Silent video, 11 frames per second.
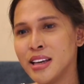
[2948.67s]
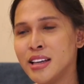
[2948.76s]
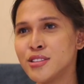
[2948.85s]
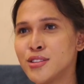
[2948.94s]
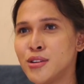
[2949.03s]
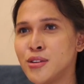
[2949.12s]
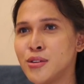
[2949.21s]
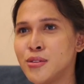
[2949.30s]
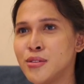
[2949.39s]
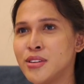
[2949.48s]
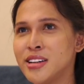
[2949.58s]

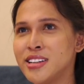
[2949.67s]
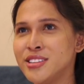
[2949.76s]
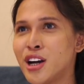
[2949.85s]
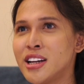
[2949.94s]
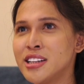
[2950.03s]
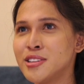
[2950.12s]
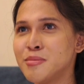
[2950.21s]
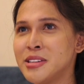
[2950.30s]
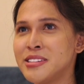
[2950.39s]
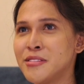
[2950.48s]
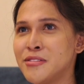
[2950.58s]
So not a
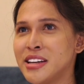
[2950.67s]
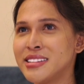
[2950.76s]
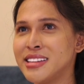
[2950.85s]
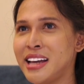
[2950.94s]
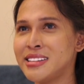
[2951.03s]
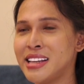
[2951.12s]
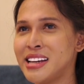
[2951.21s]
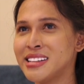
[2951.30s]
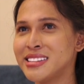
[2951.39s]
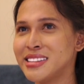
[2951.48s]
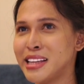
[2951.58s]
specific dating
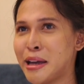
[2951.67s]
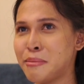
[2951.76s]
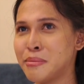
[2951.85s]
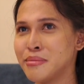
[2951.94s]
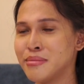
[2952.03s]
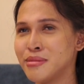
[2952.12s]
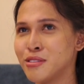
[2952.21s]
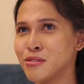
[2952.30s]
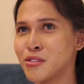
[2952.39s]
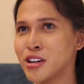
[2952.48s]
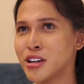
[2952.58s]
tip
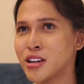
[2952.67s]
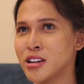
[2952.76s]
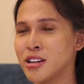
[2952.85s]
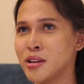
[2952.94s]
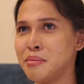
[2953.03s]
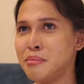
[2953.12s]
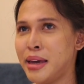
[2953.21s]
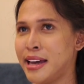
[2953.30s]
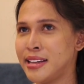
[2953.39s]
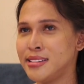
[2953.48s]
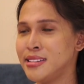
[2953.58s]
for
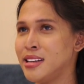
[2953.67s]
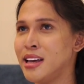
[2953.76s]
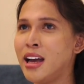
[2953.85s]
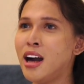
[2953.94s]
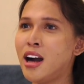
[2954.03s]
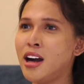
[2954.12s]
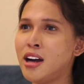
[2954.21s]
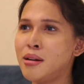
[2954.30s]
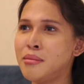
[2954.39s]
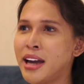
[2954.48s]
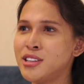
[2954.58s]
men.
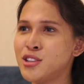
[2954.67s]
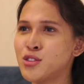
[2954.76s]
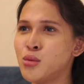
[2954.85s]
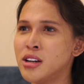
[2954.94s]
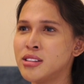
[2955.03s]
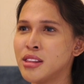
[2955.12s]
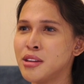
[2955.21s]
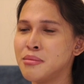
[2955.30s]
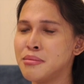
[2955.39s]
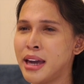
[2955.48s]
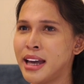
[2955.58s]
I just want the
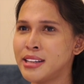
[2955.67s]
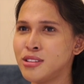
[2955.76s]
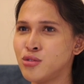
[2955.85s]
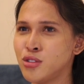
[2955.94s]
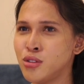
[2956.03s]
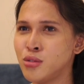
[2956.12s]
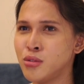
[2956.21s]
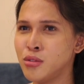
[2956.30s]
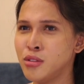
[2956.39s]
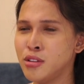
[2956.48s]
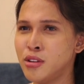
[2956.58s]
men to
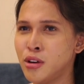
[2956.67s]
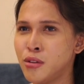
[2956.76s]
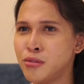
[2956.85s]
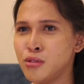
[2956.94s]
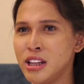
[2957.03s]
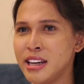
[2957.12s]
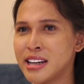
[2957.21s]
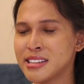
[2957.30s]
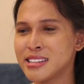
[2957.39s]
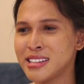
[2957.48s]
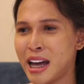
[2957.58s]
fully
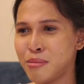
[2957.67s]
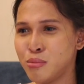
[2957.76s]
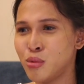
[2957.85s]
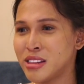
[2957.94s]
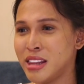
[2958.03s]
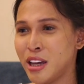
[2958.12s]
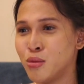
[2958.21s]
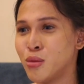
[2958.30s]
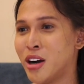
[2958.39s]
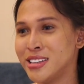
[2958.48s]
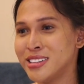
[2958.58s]
accept what they
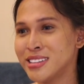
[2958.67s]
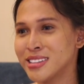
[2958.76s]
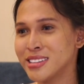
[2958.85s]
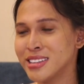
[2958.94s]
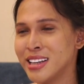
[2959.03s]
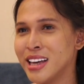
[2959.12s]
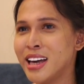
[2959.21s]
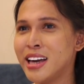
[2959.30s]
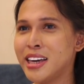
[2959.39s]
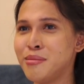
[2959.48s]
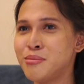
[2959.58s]
want,
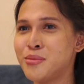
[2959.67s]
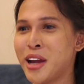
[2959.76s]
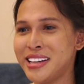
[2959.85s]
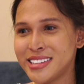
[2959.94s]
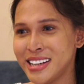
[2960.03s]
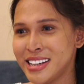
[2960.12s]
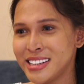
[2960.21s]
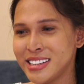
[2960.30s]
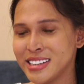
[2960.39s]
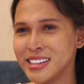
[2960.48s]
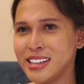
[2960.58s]
embrace it,
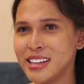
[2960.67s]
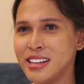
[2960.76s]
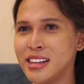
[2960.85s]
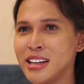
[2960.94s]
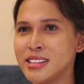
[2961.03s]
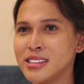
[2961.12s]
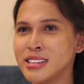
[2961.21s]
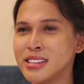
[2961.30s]
and then